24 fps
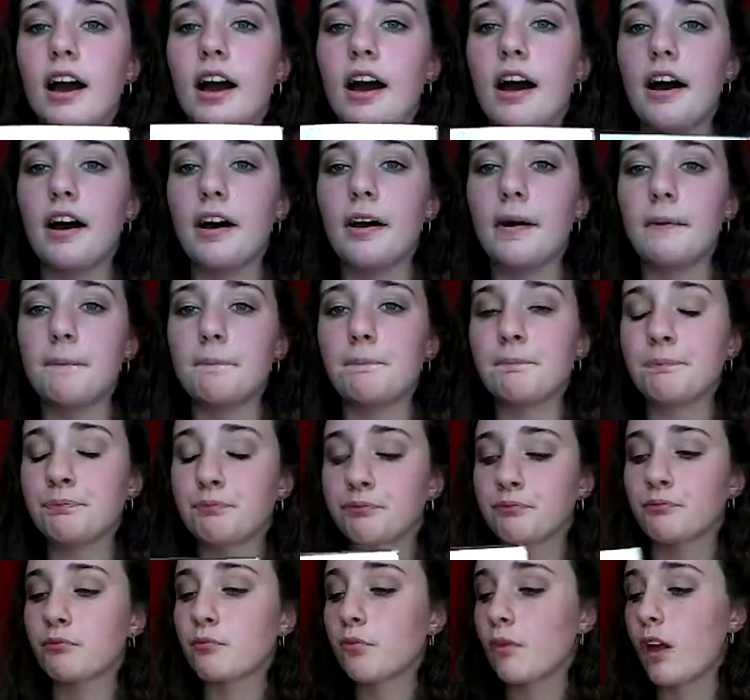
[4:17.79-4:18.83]

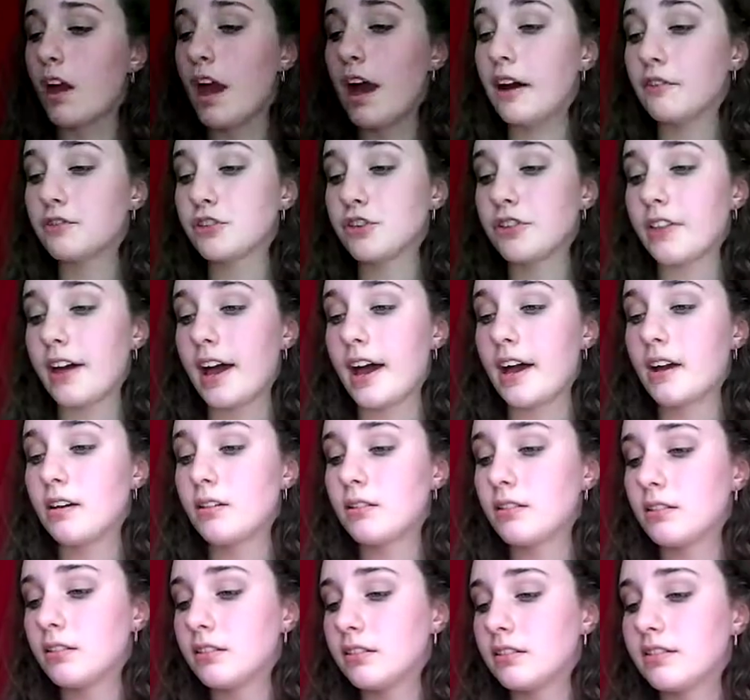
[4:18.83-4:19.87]
After that,
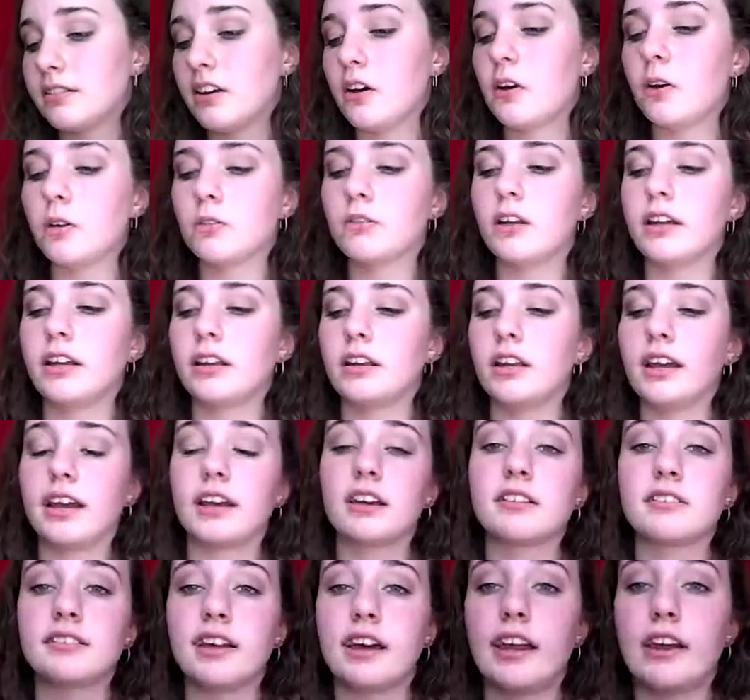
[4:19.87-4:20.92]
so like
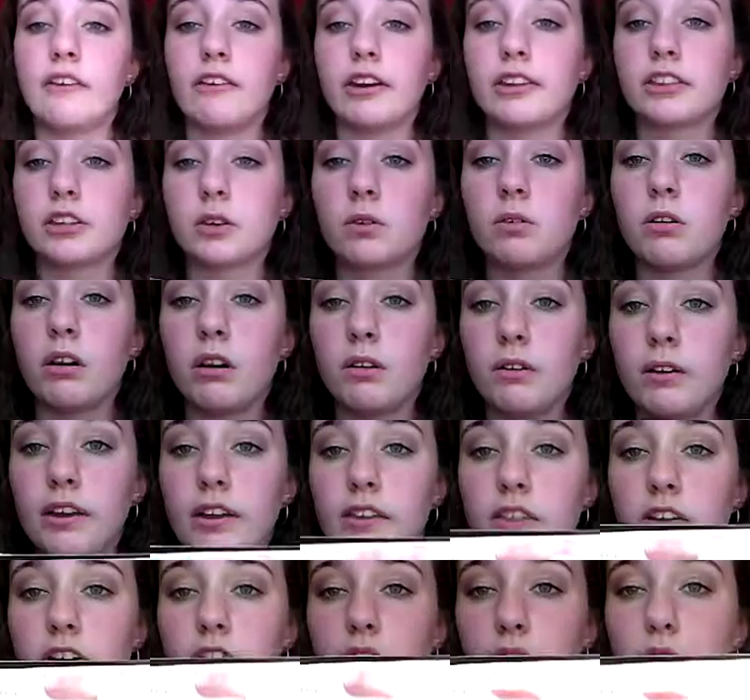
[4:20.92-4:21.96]
I said, I write the quote
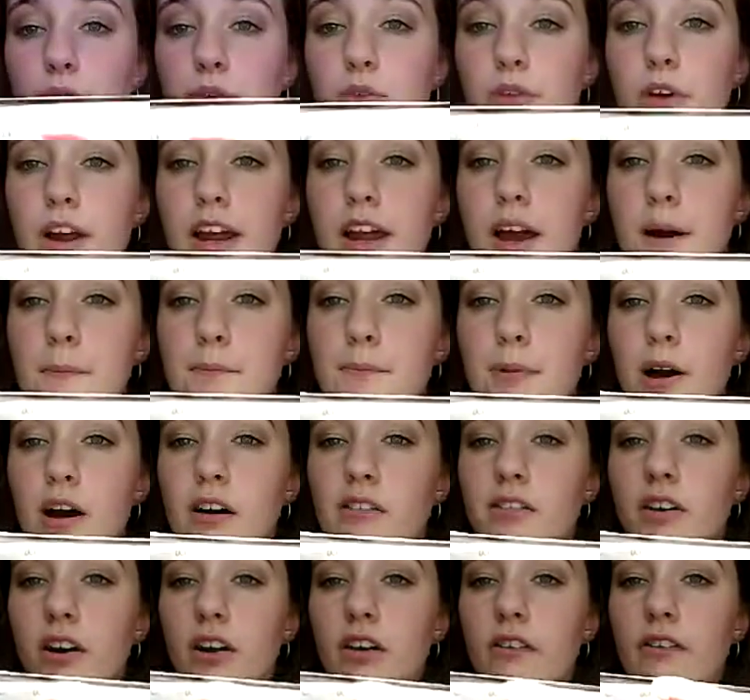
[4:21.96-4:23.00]
either right
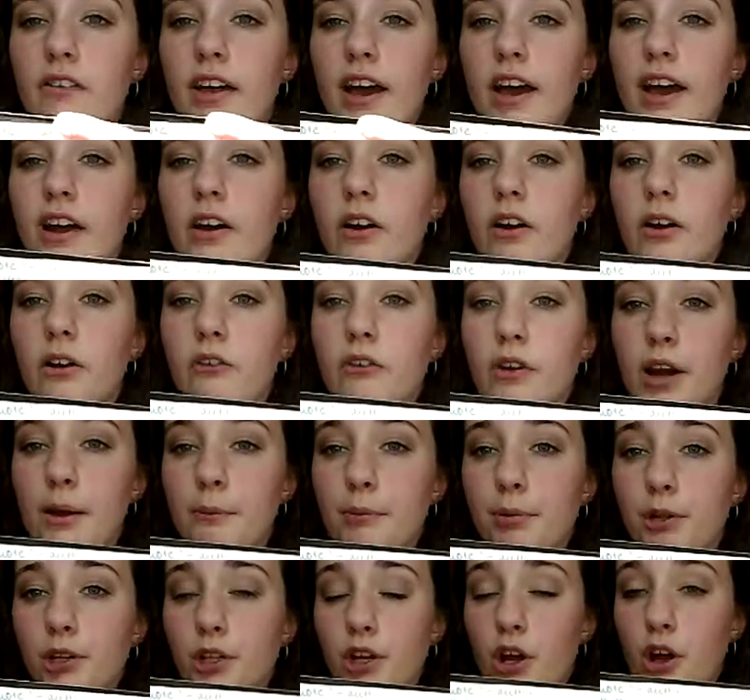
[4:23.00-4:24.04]
above all of that or right
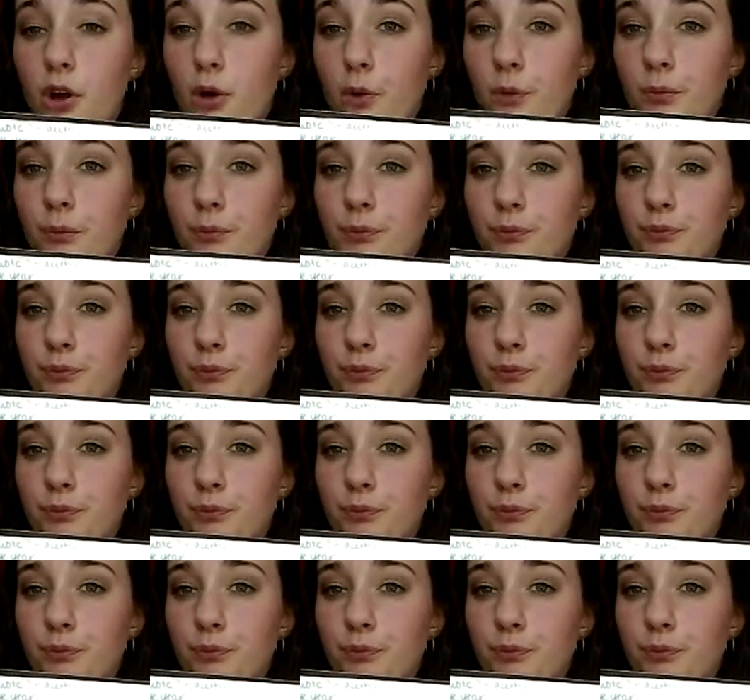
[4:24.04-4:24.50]
below.